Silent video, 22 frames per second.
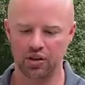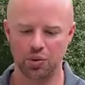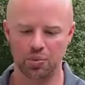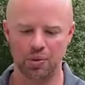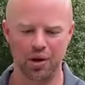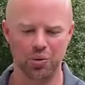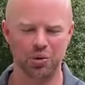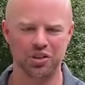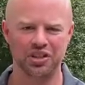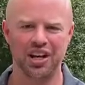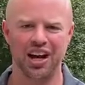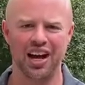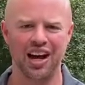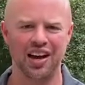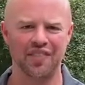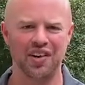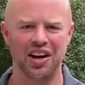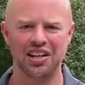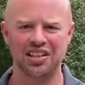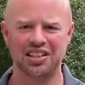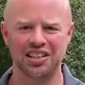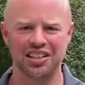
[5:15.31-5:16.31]
no matter what you have,
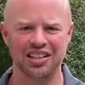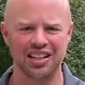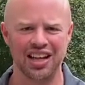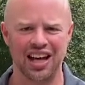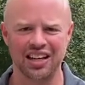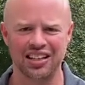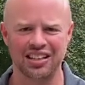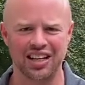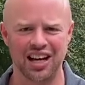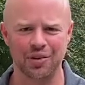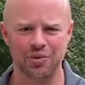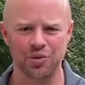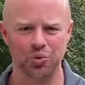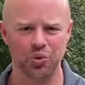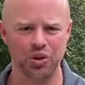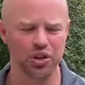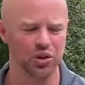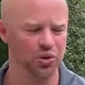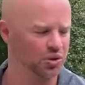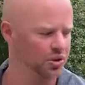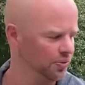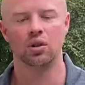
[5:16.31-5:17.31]
honestly, a lot of times we
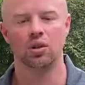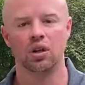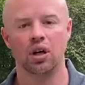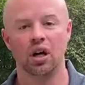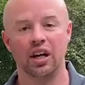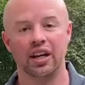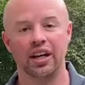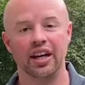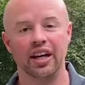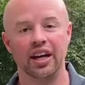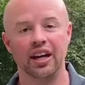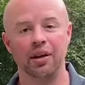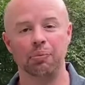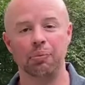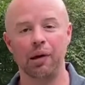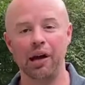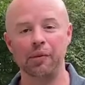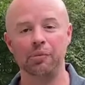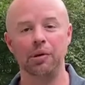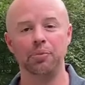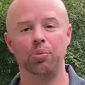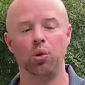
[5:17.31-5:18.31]
use a kid
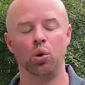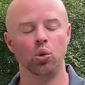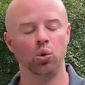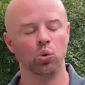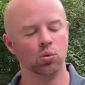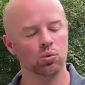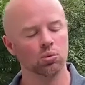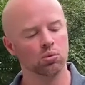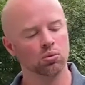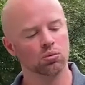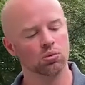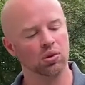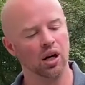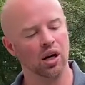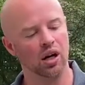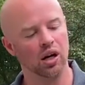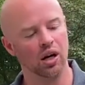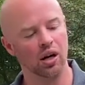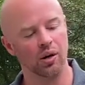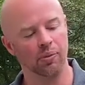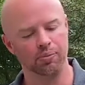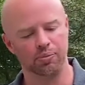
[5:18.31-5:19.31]
baby pool
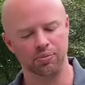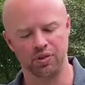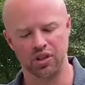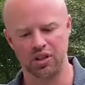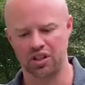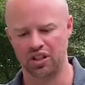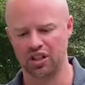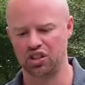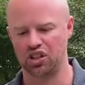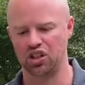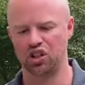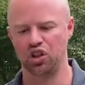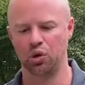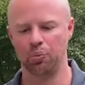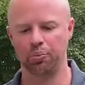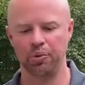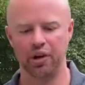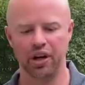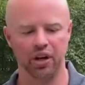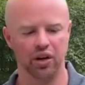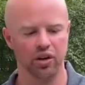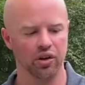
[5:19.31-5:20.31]
um, just it's a little
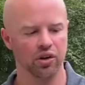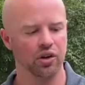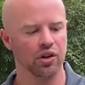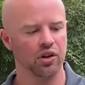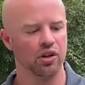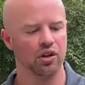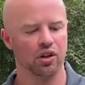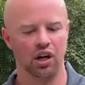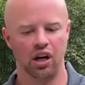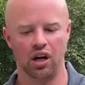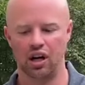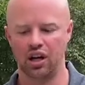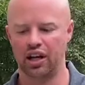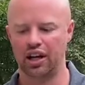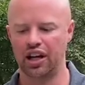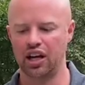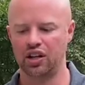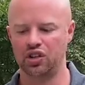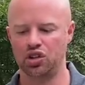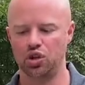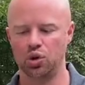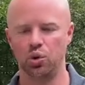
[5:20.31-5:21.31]
bigger. Uh, I
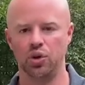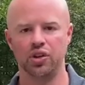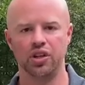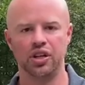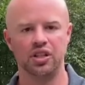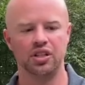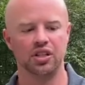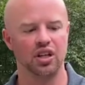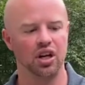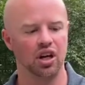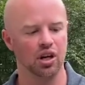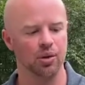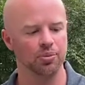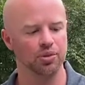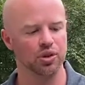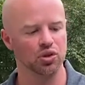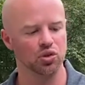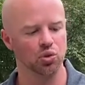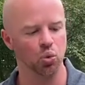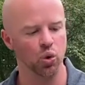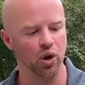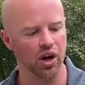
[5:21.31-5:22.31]
got two of these tubs
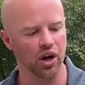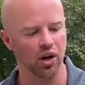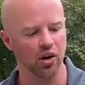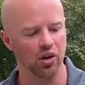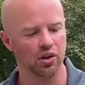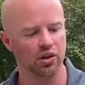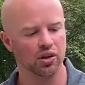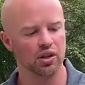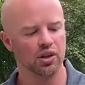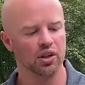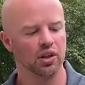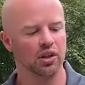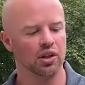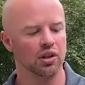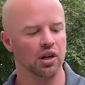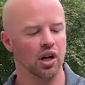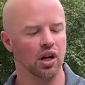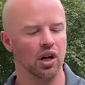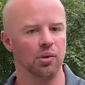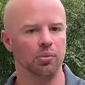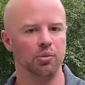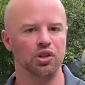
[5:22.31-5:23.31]
as well.
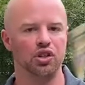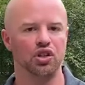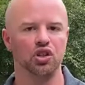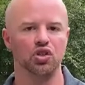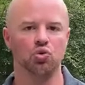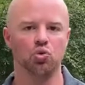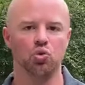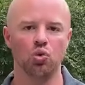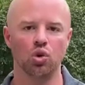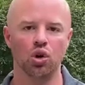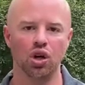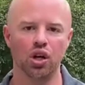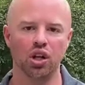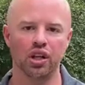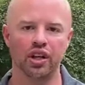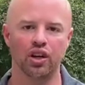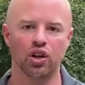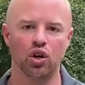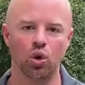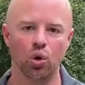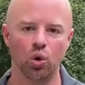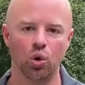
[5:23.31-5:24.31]
Um, it's just really
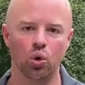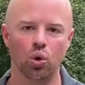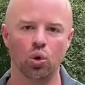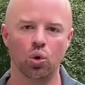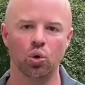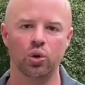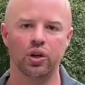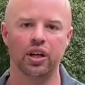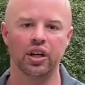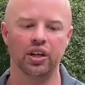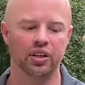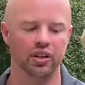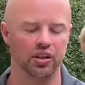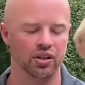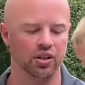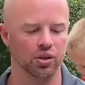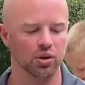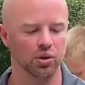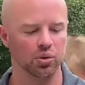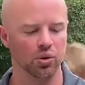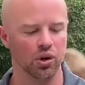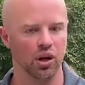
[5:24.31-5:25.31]
cool getting
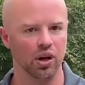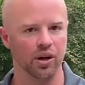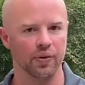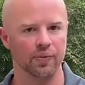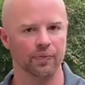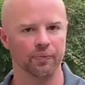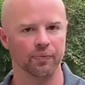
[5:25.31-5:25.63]
to. Uh,